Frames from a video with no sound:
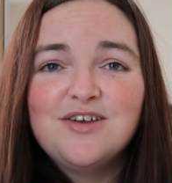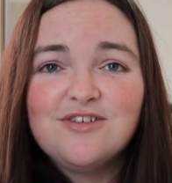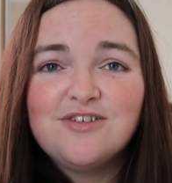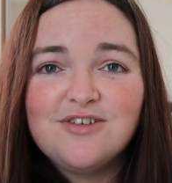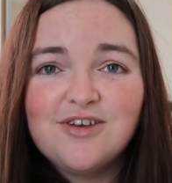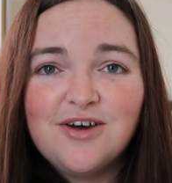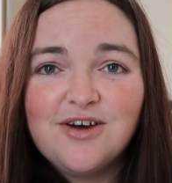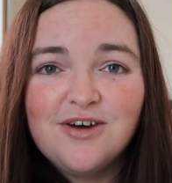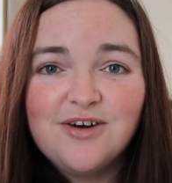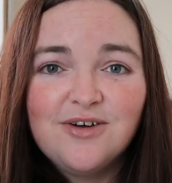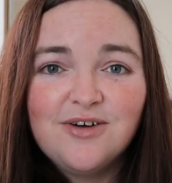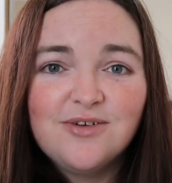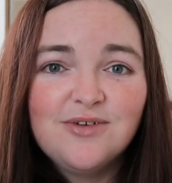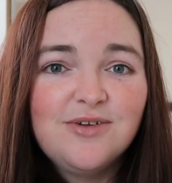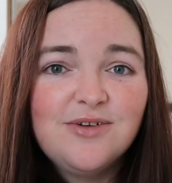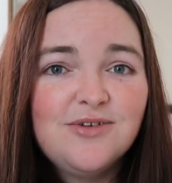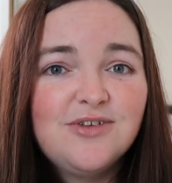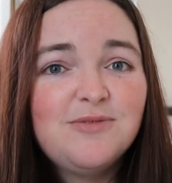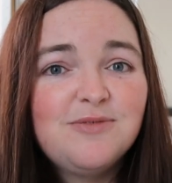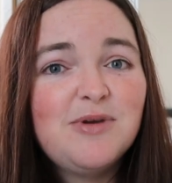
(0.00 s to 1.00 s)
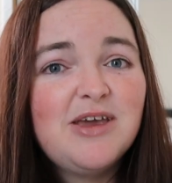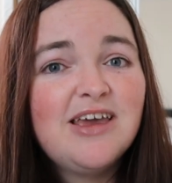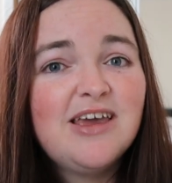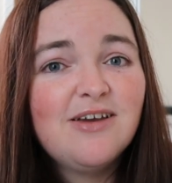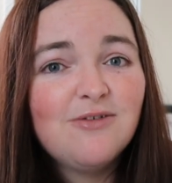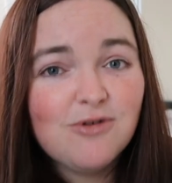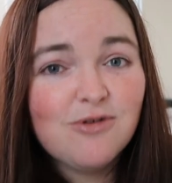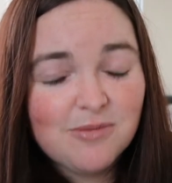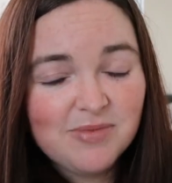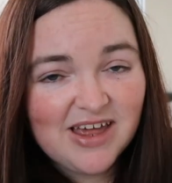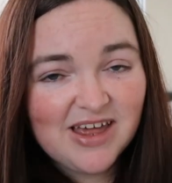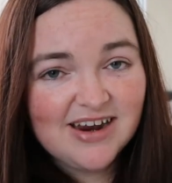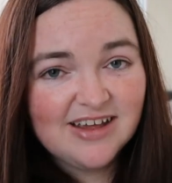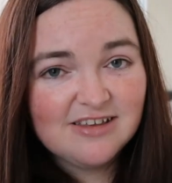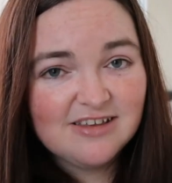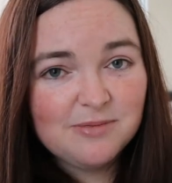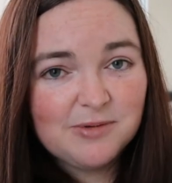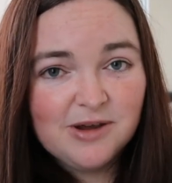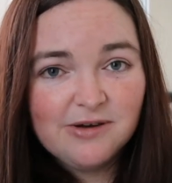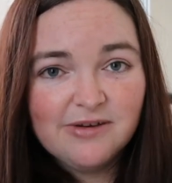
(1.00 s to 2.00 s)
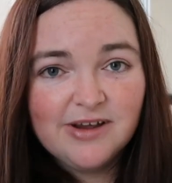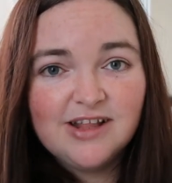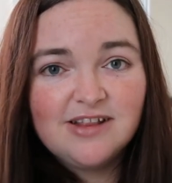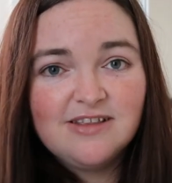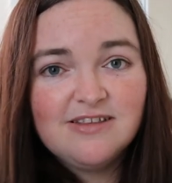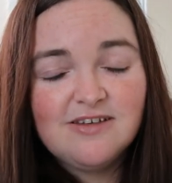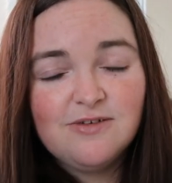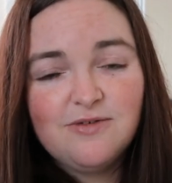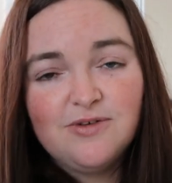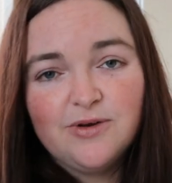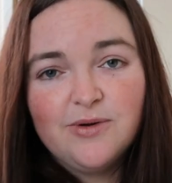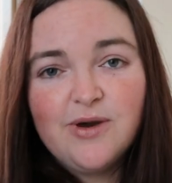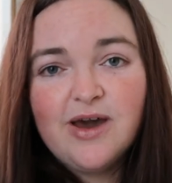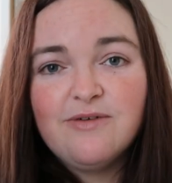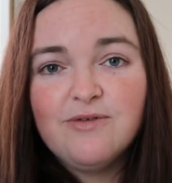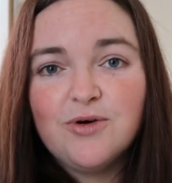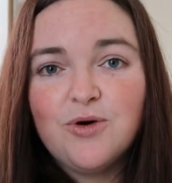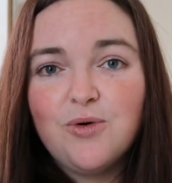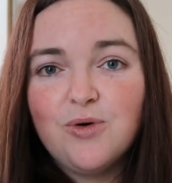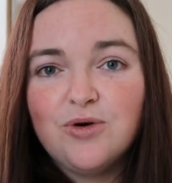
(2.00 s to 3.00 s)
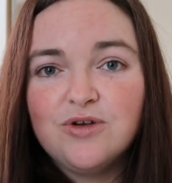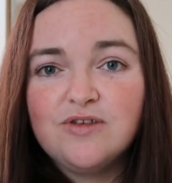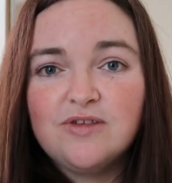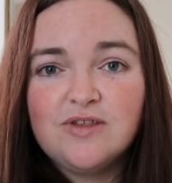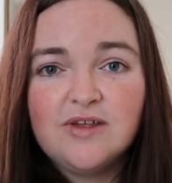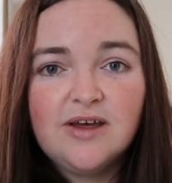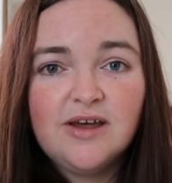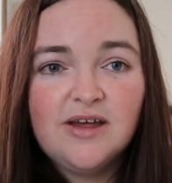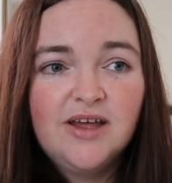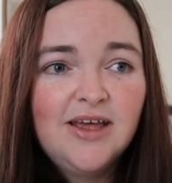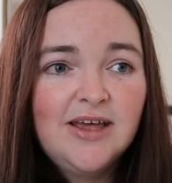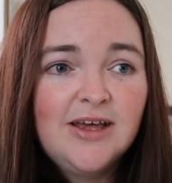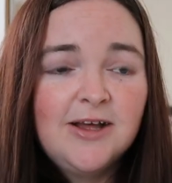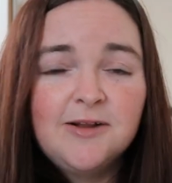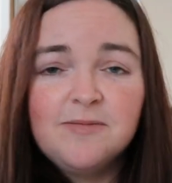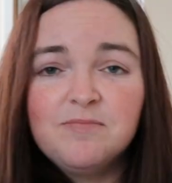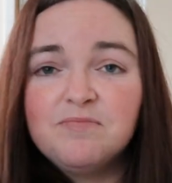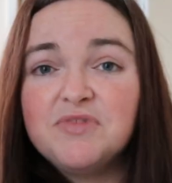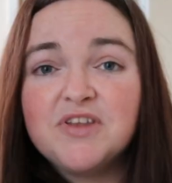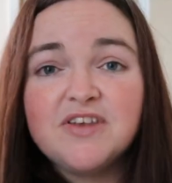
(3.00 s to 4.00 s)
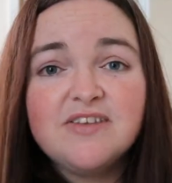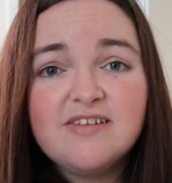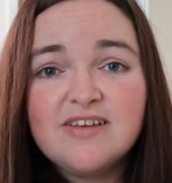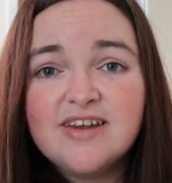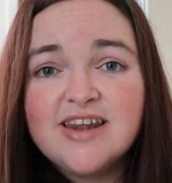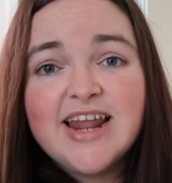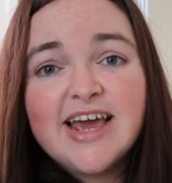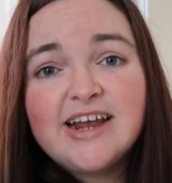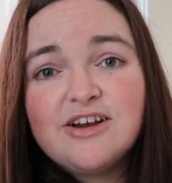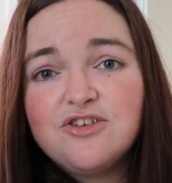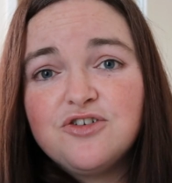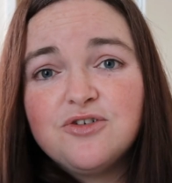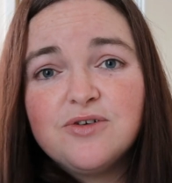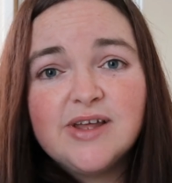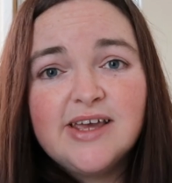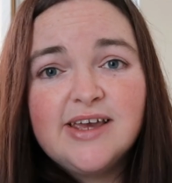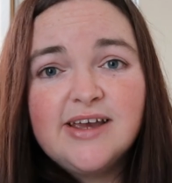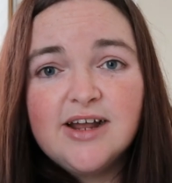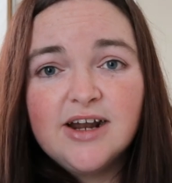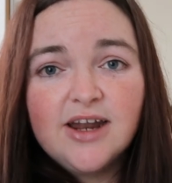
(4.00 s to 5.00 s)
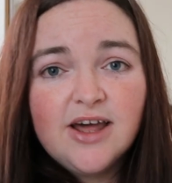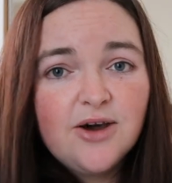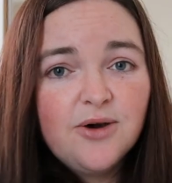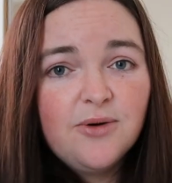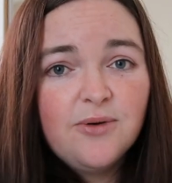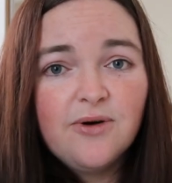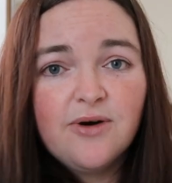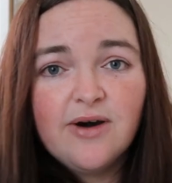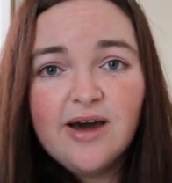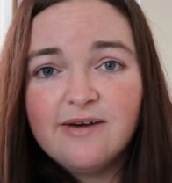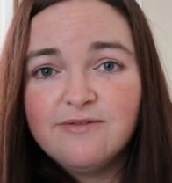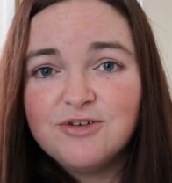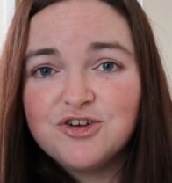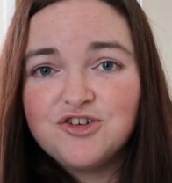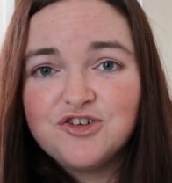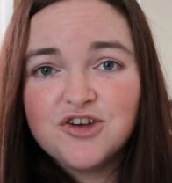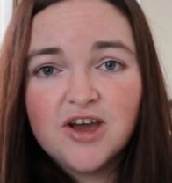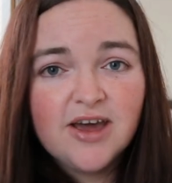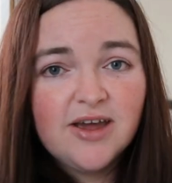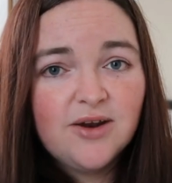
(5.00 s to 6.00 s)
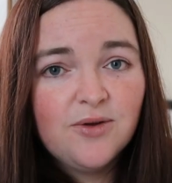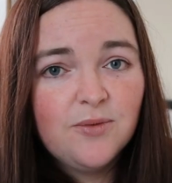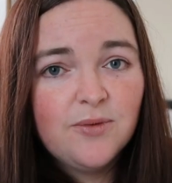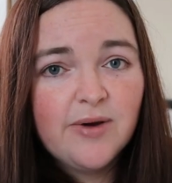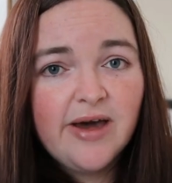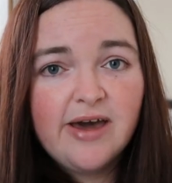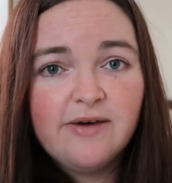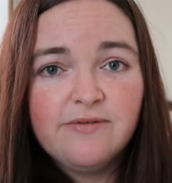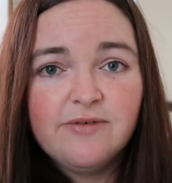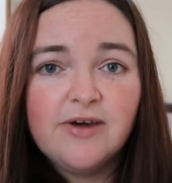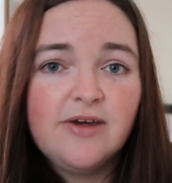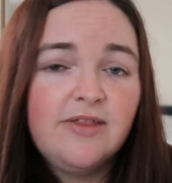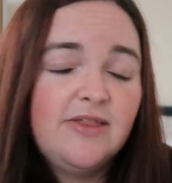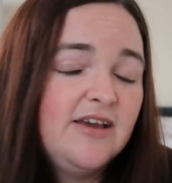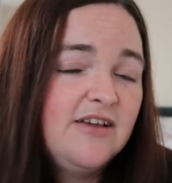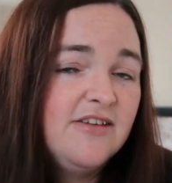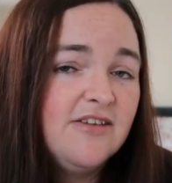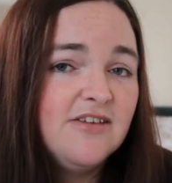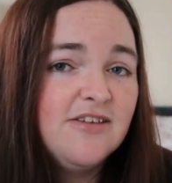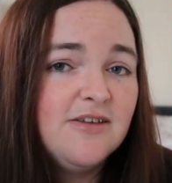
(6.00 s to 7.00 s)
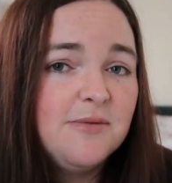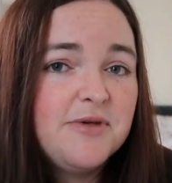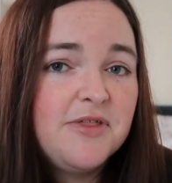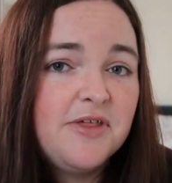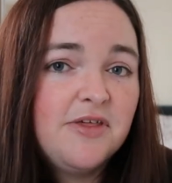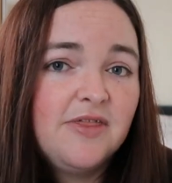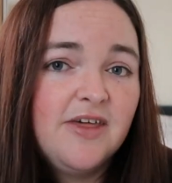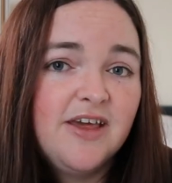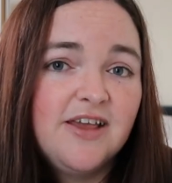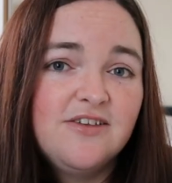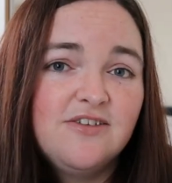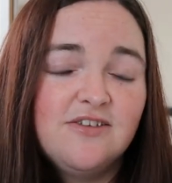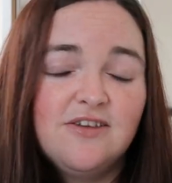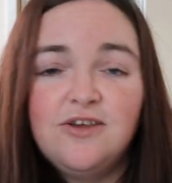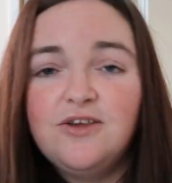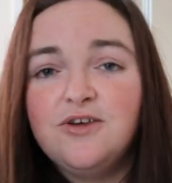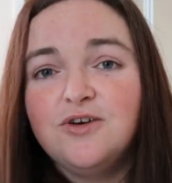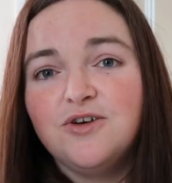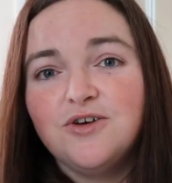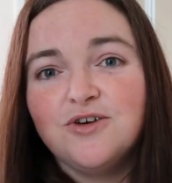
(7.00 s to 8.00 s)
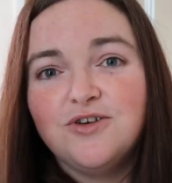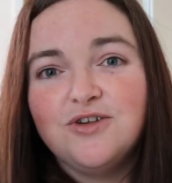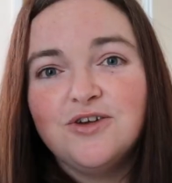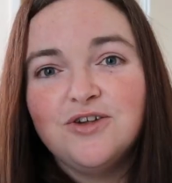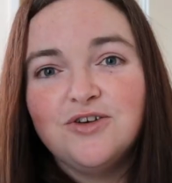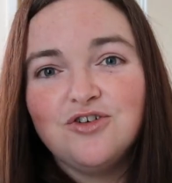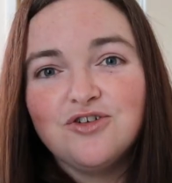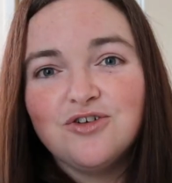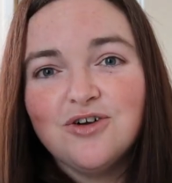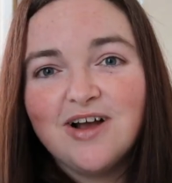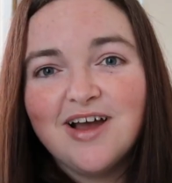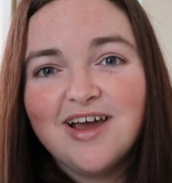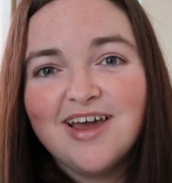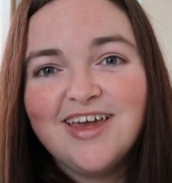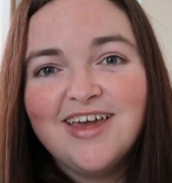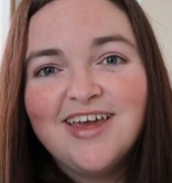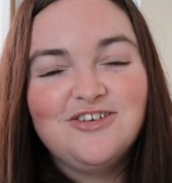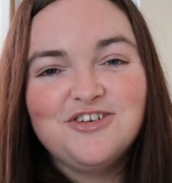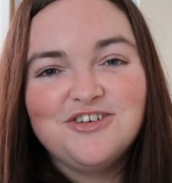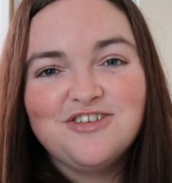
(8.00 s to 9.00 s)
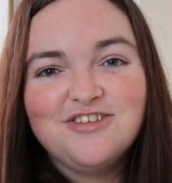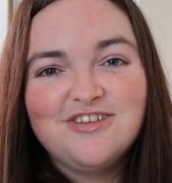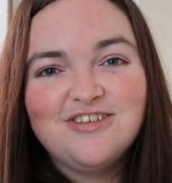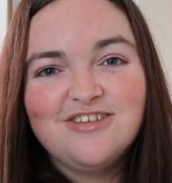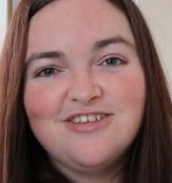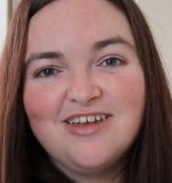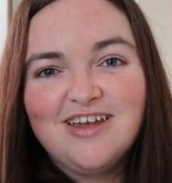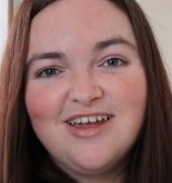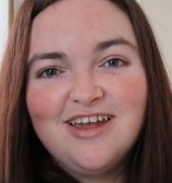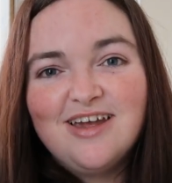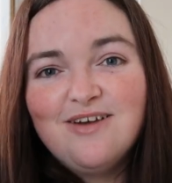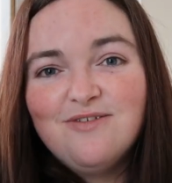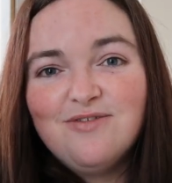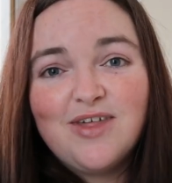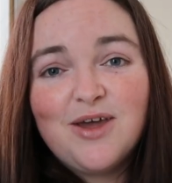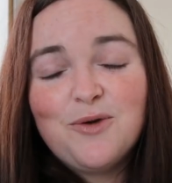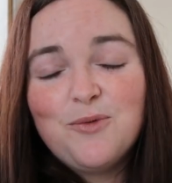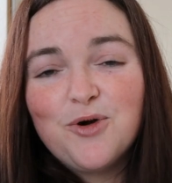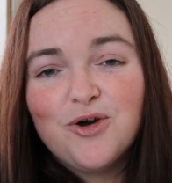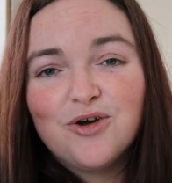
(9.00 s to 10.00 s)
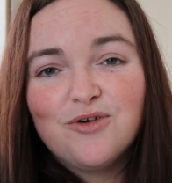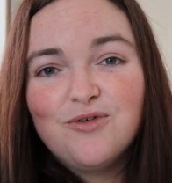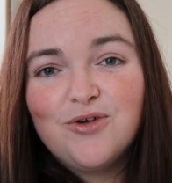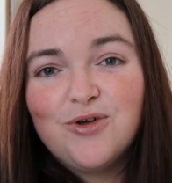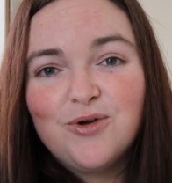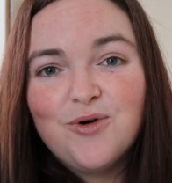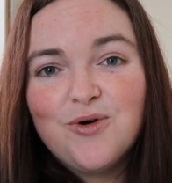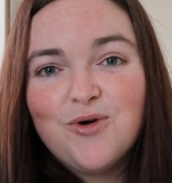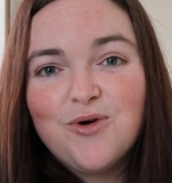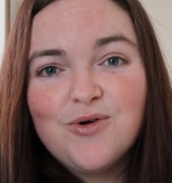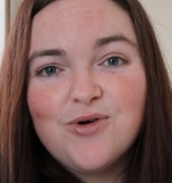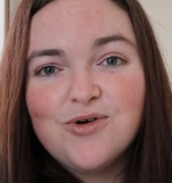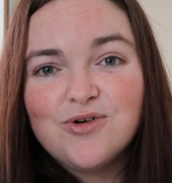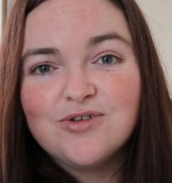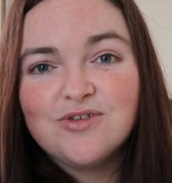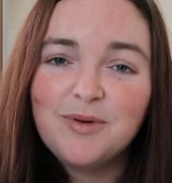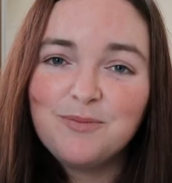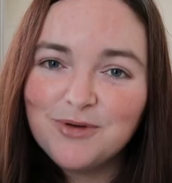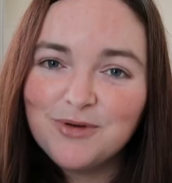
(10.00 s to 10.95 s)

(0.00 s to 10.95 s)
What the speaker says: So speaking from that experience, if you have a horse that doesn't naturally glow or have a shine or whatever, these are some of the things that you could try just to see if they work for your horse.